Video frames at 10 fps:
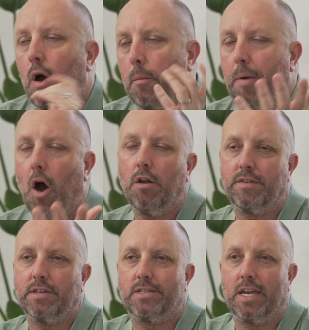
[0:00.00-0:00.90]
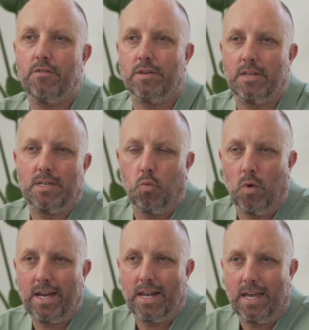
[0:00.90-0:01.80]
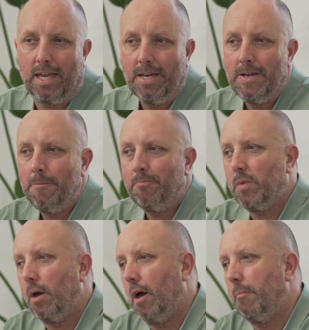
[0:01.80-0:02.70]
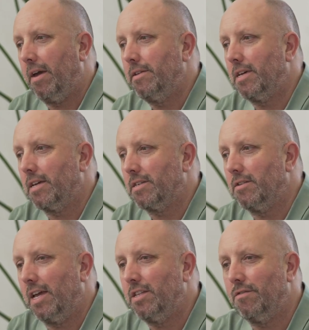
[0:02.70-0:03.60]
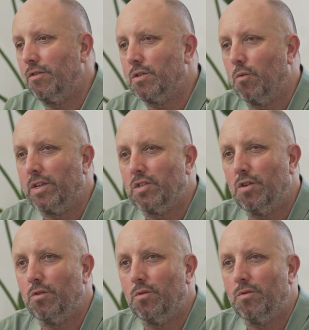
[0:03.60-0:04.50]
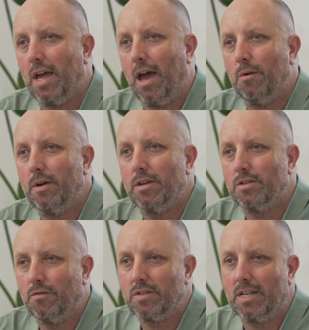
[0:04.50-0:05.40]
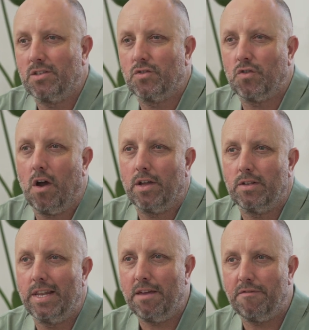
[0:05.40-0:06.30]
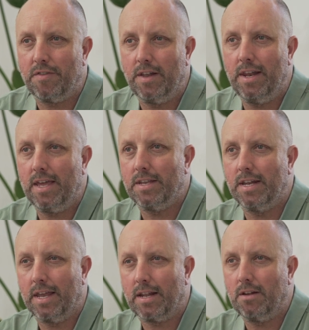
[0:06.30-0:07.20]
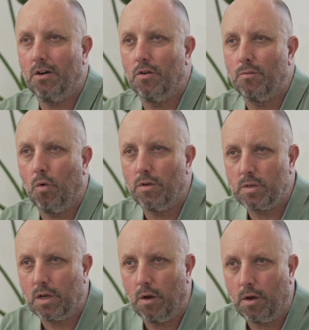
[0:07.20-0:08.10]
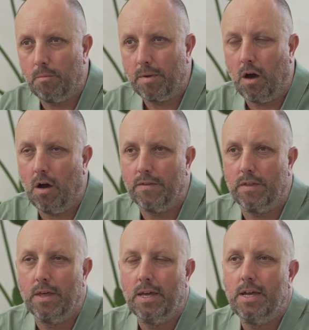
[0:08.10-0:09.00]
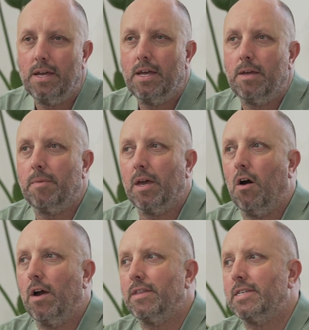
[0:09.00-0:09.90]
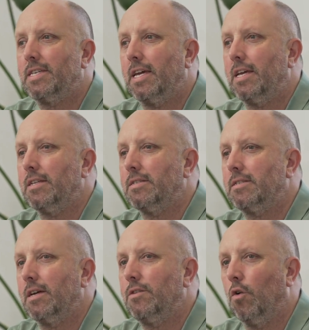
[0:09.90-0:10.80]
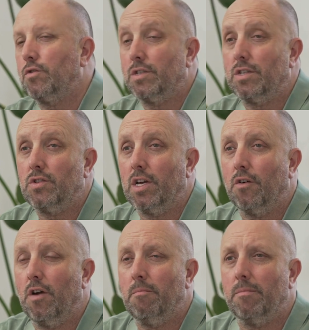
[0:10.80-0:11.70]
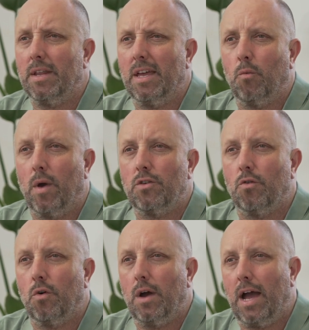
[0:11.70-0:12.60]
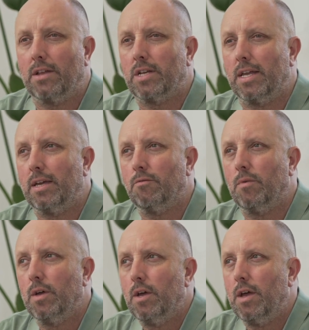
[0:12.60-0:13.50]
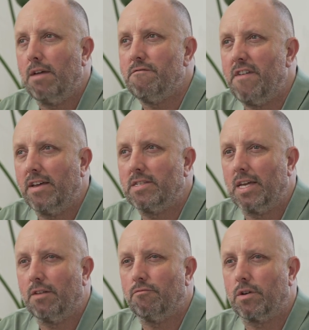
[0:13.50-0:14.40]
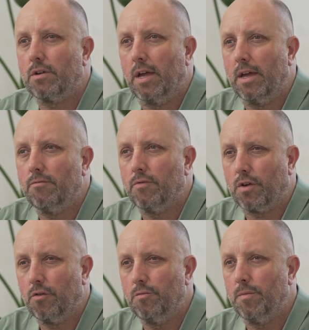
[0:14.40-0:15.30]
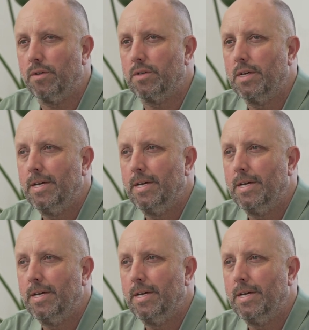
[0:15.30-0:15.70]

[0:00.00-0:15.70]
part of this series, these weekly meetings and interviews that we do now is obviously to try and lift the lid a little on what's going on behind the scenes, not just at GRM, but when you're actually investing in recruitment.